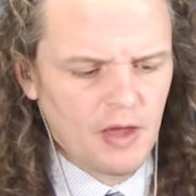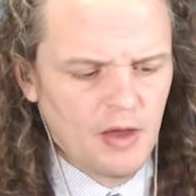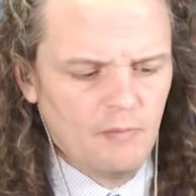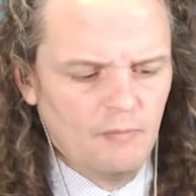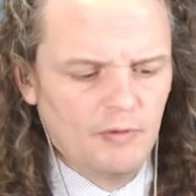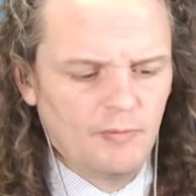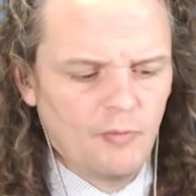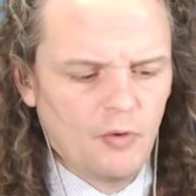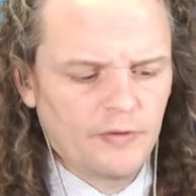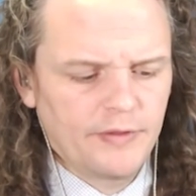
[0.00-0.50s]

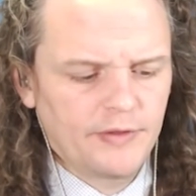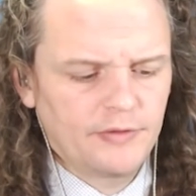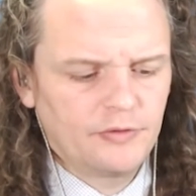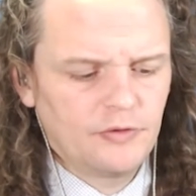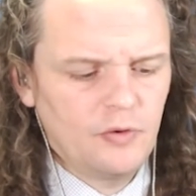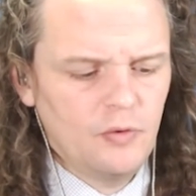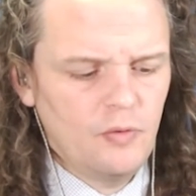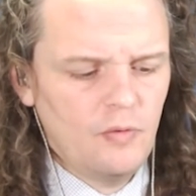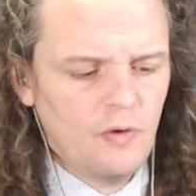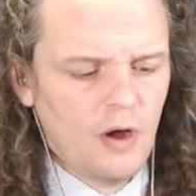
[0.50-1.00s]
With more than
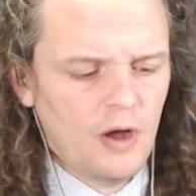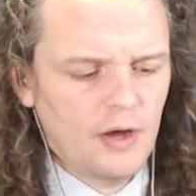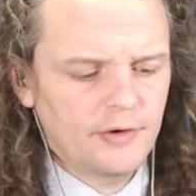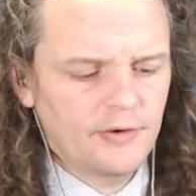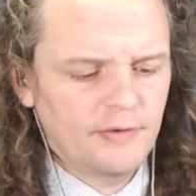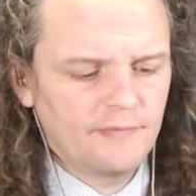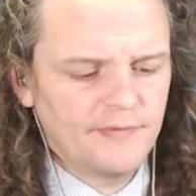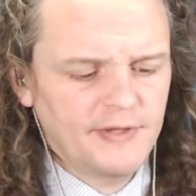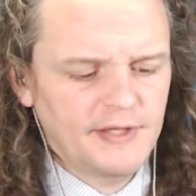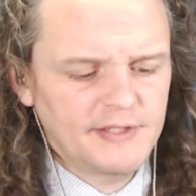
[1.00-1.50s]

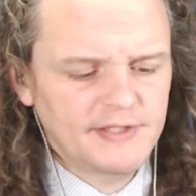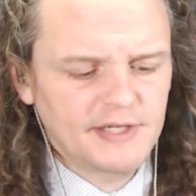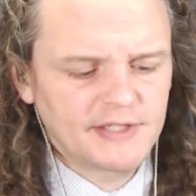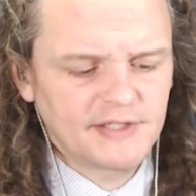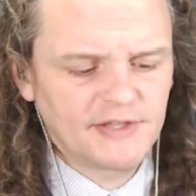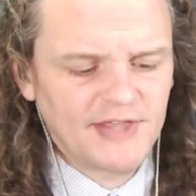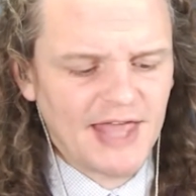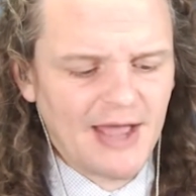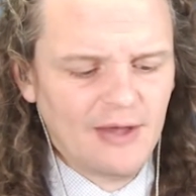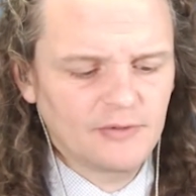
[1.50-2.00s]

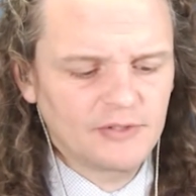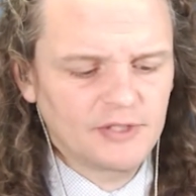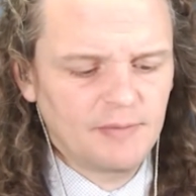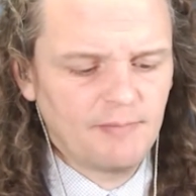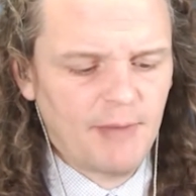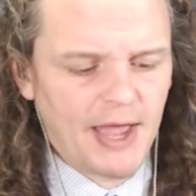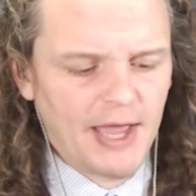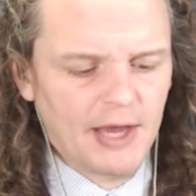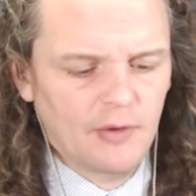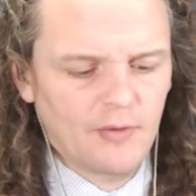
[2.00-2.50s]
256,000
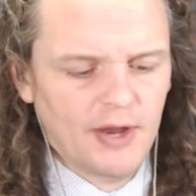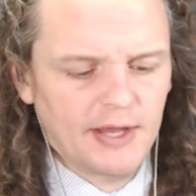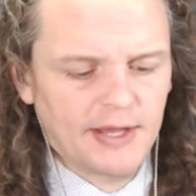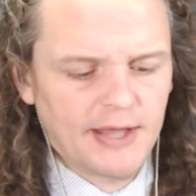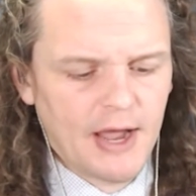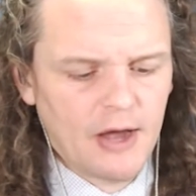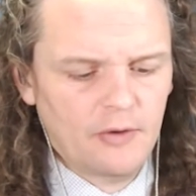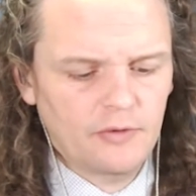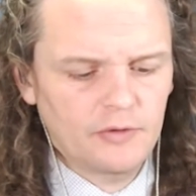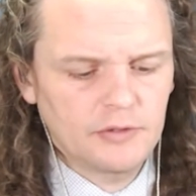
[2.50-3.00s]
migrant
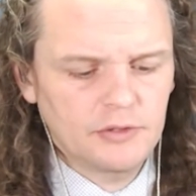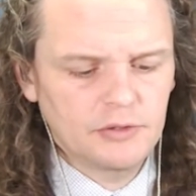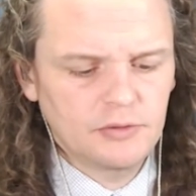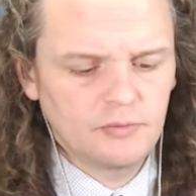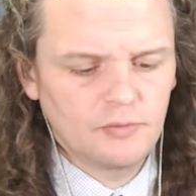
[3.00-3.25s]
encounters